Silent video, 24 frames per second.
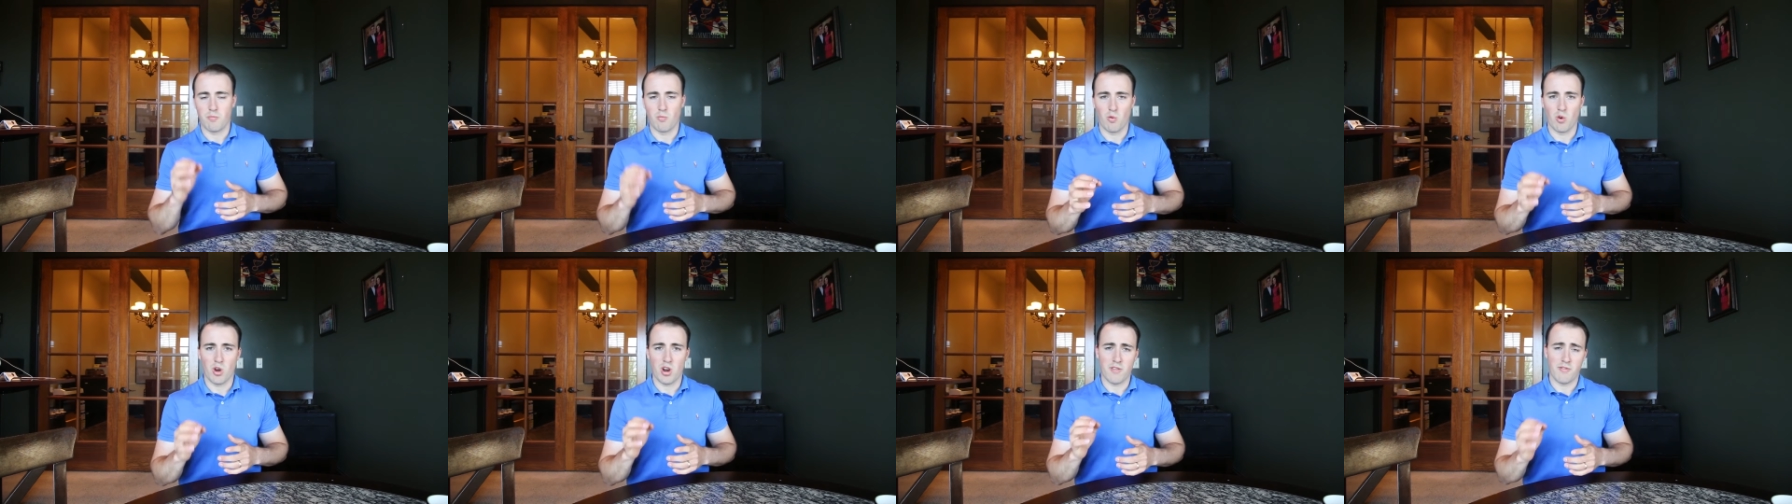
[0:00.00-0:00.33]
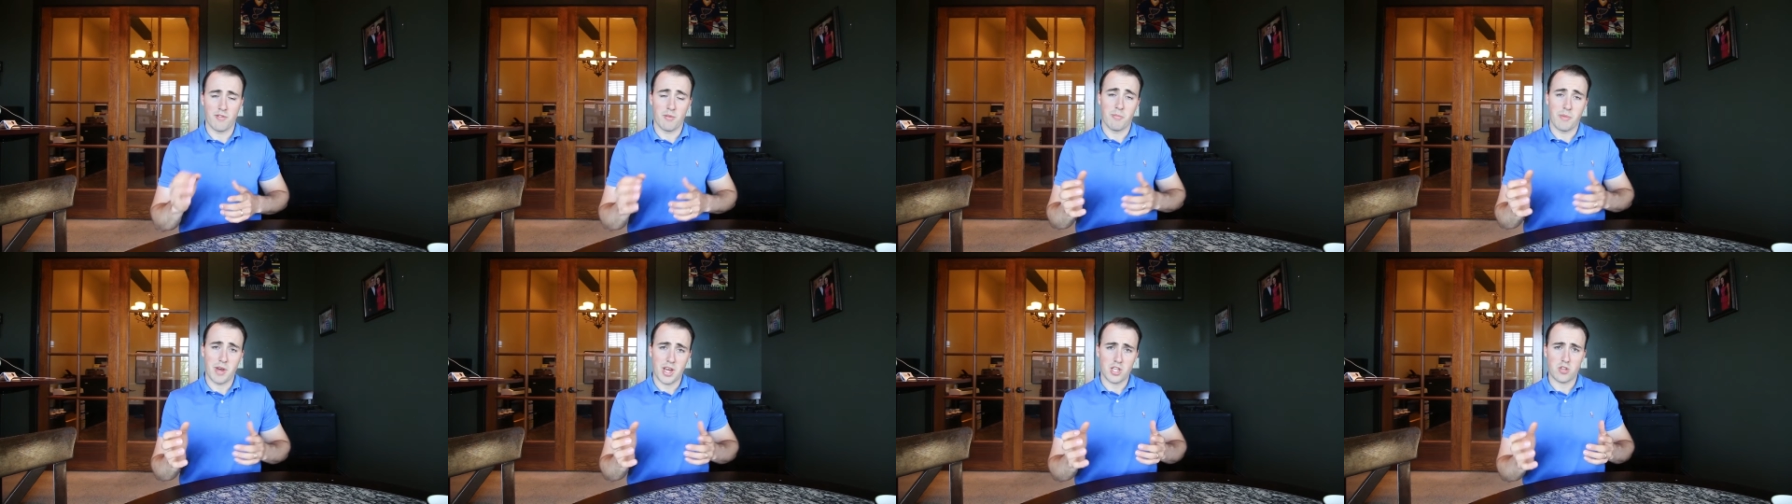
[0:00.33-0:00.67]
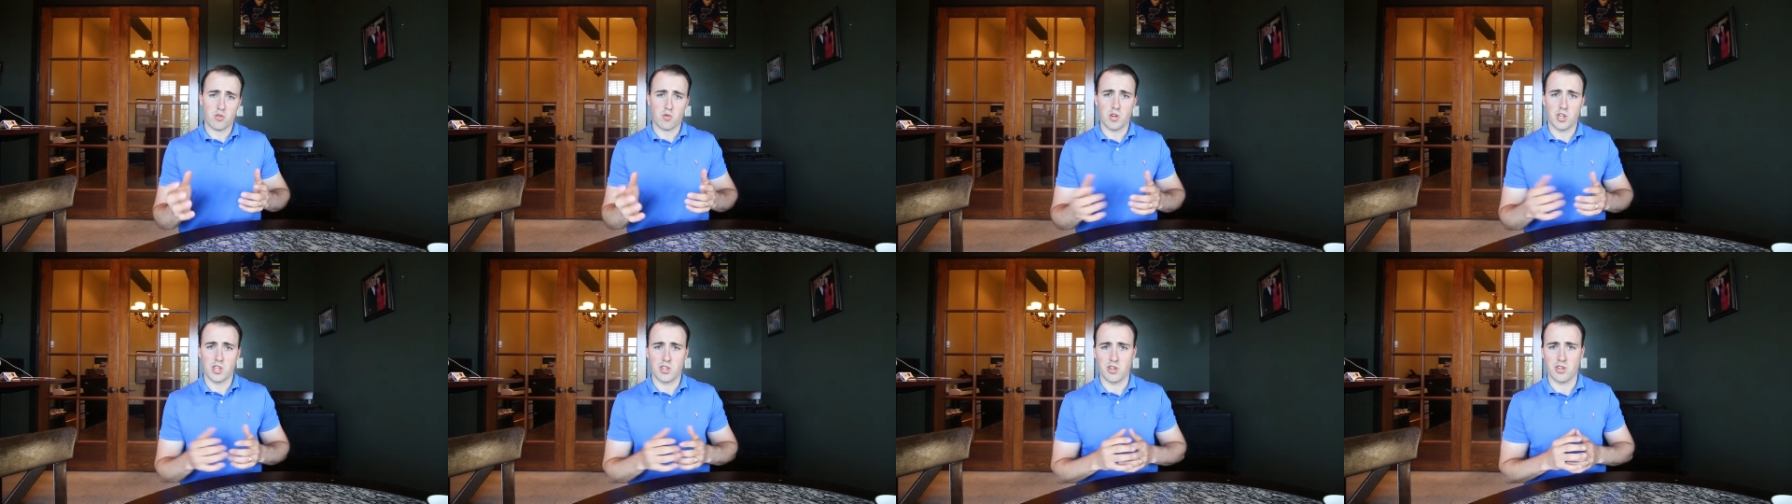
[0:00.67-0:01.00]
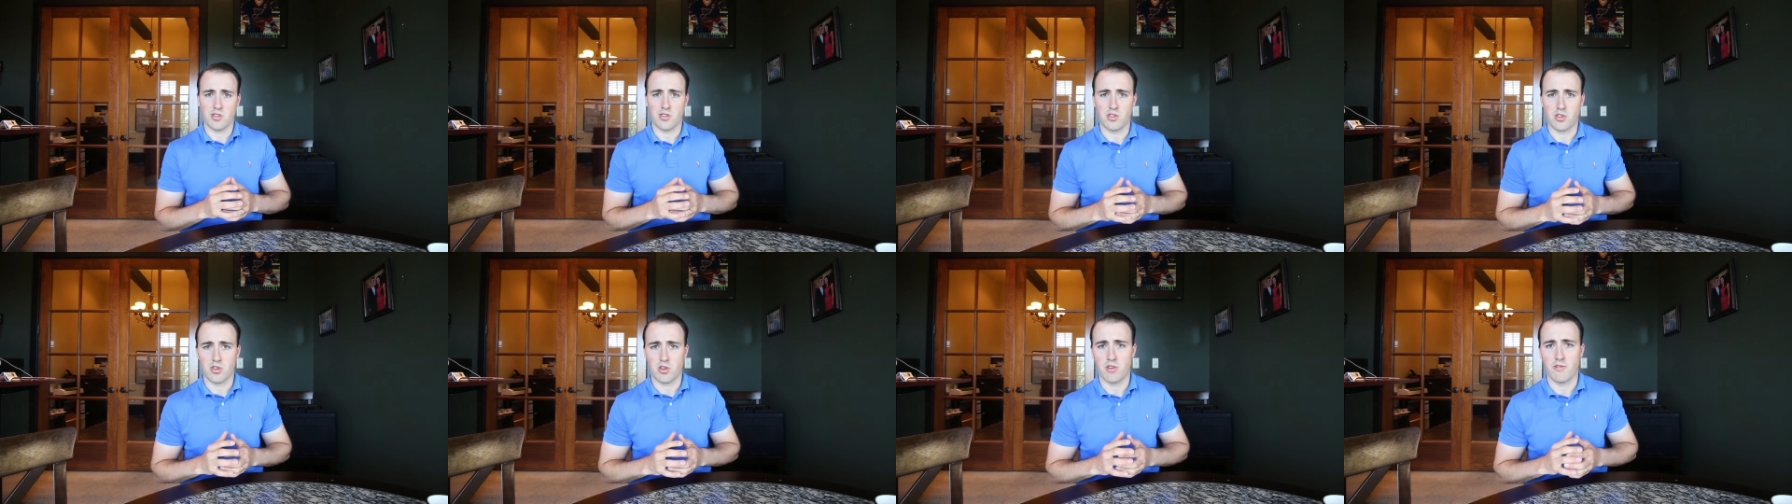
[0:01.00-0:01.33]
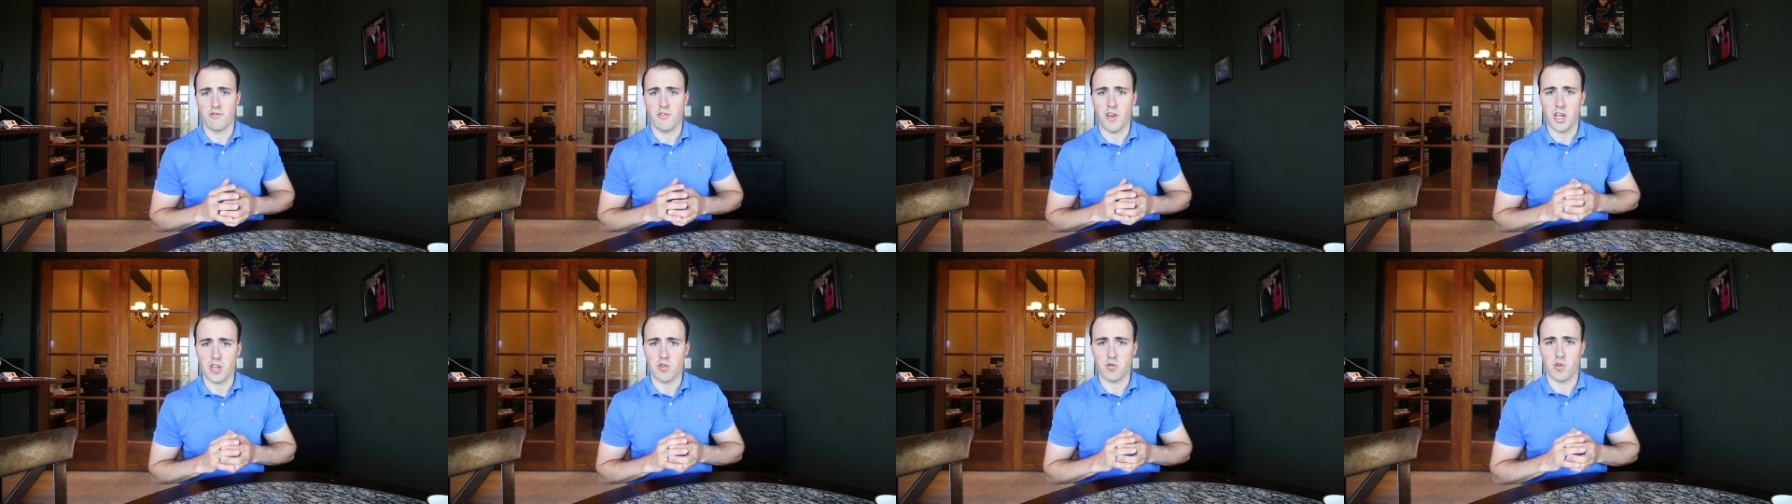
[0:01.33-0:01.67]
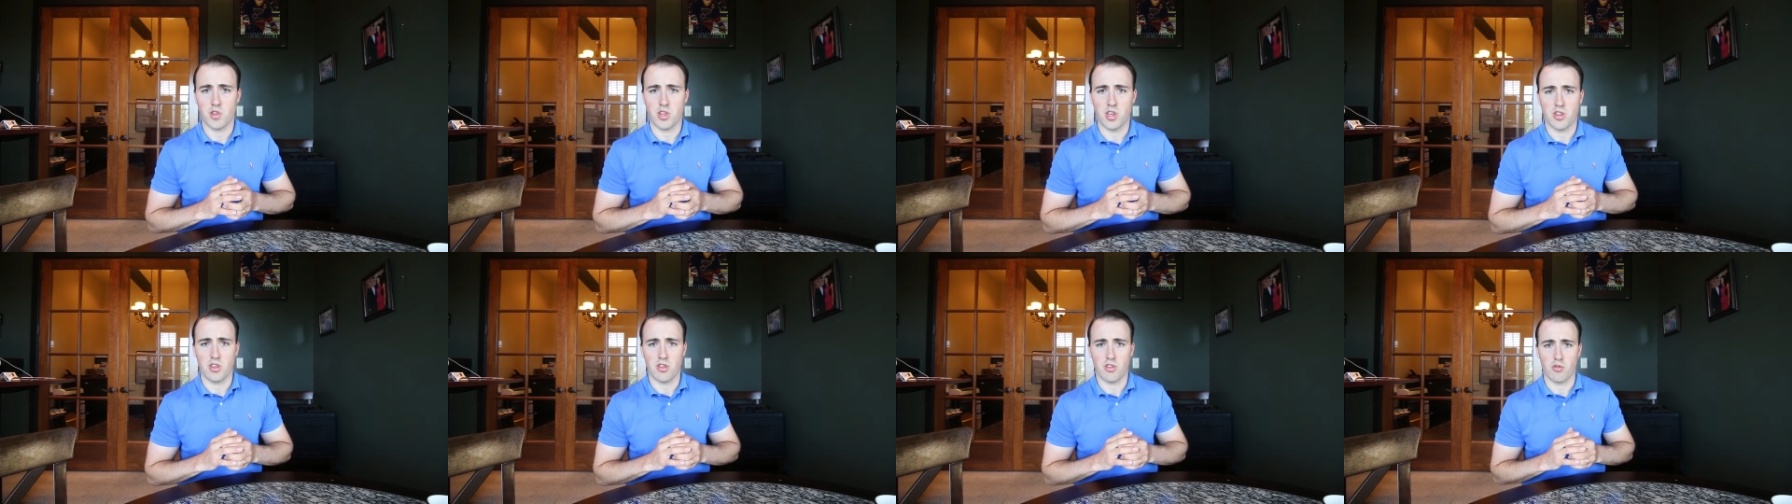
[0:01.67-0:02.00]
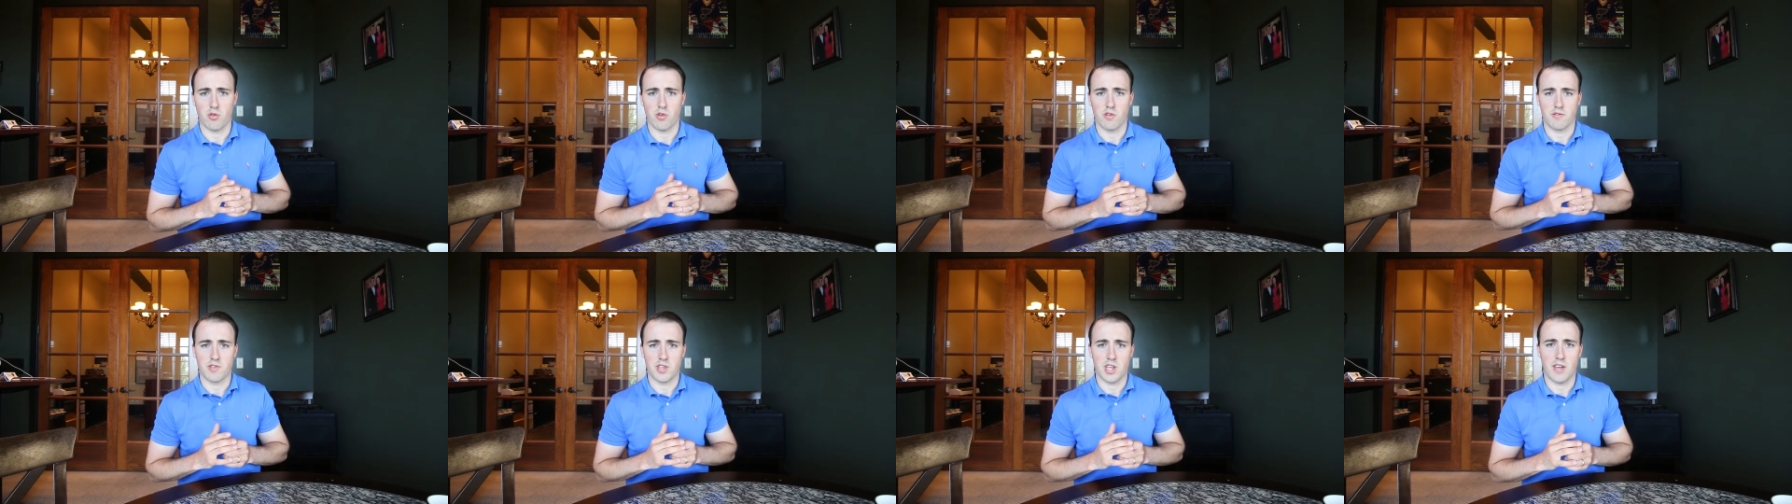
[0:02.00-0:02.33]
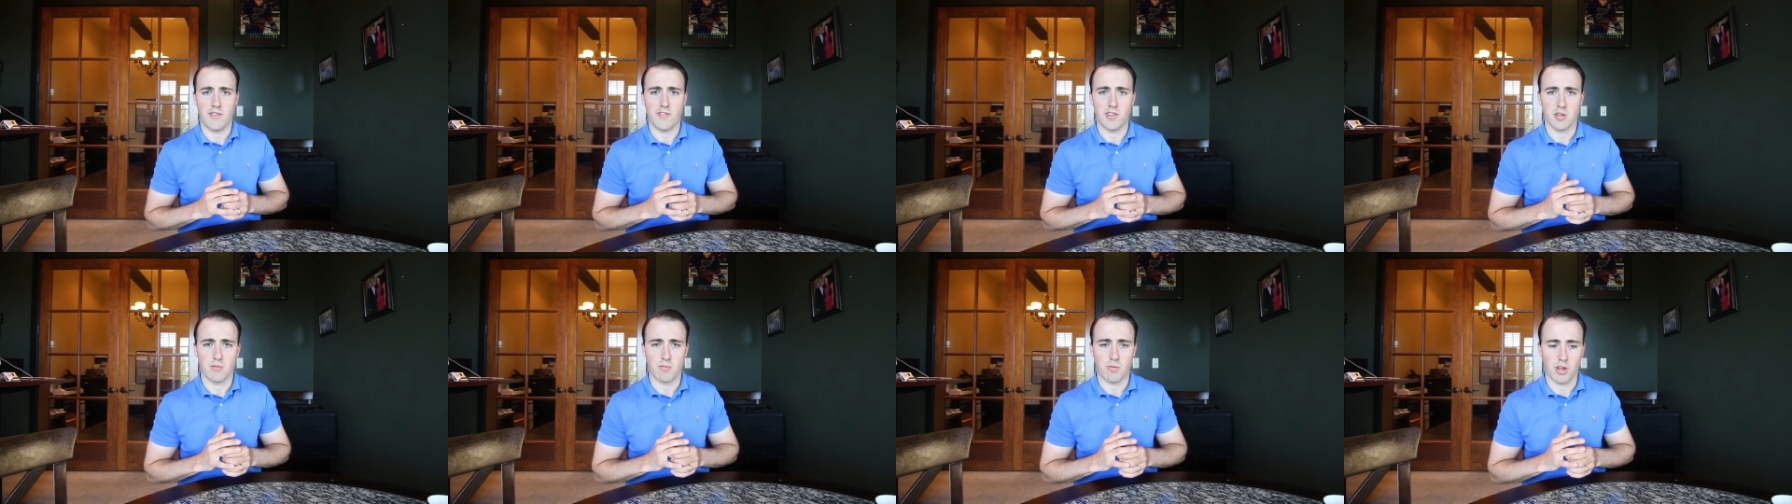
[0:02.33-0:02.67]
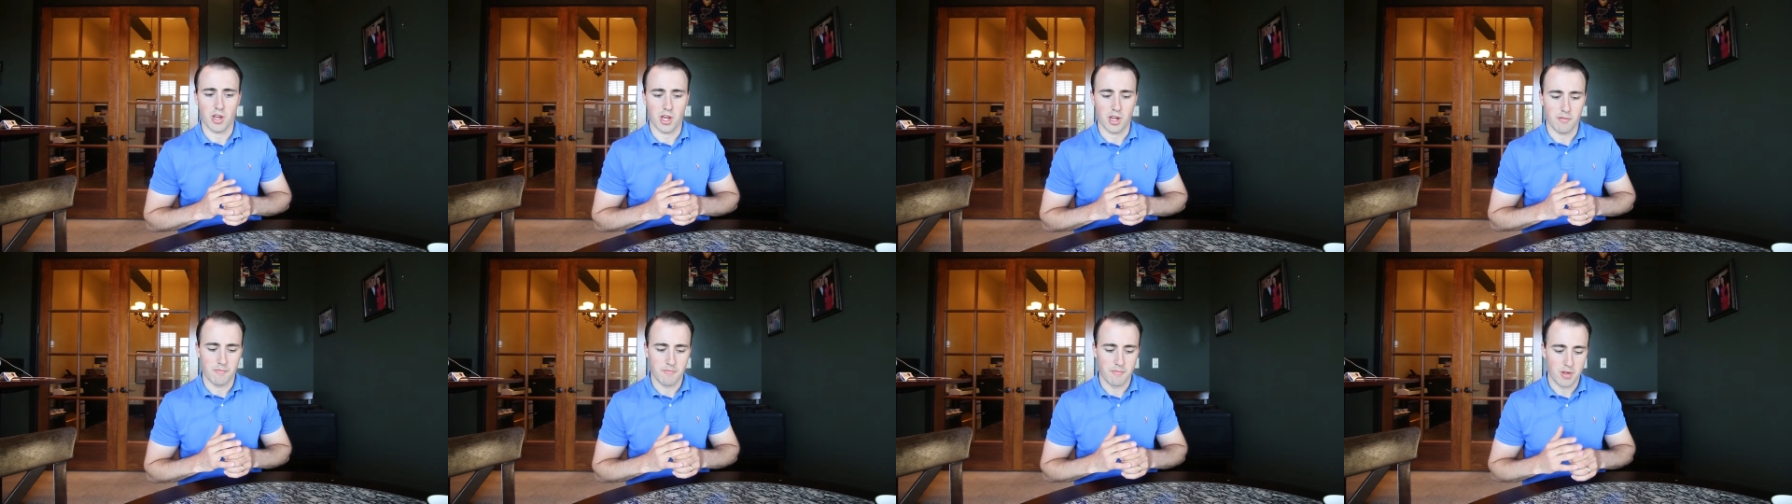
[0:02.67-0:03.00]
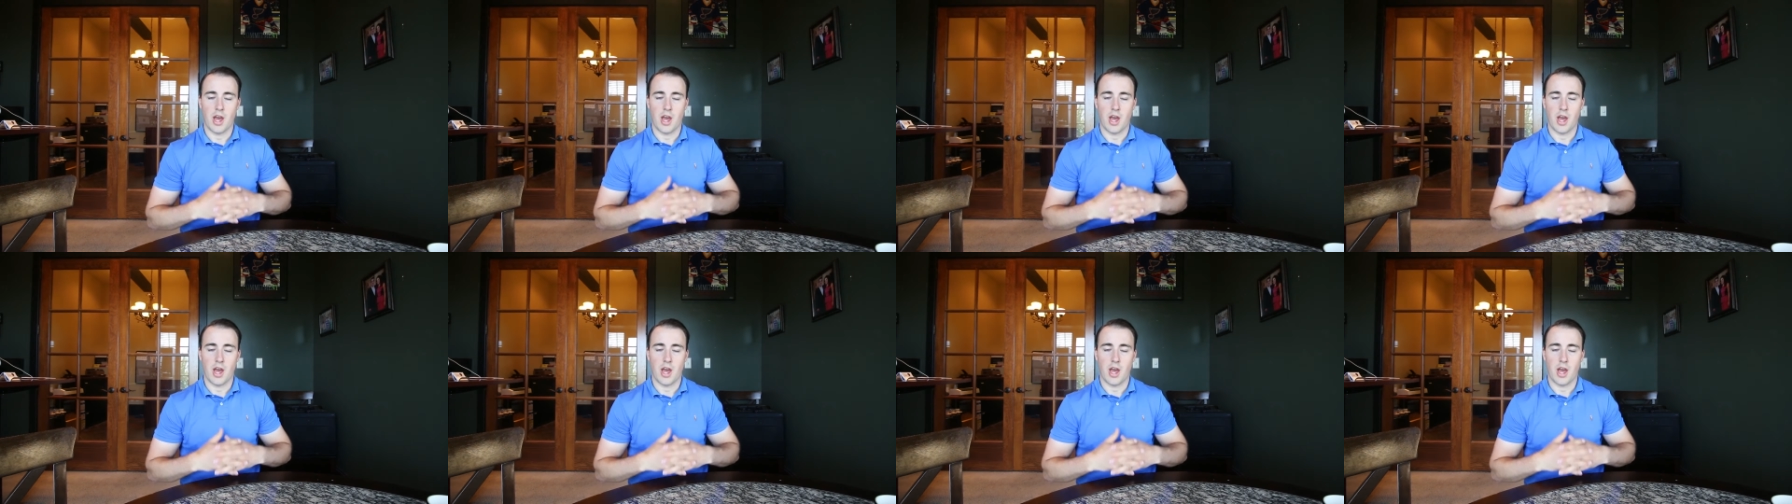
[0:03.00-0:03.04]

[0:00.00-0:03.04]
one of the best reasons to invest within the Thrift Savings Plan.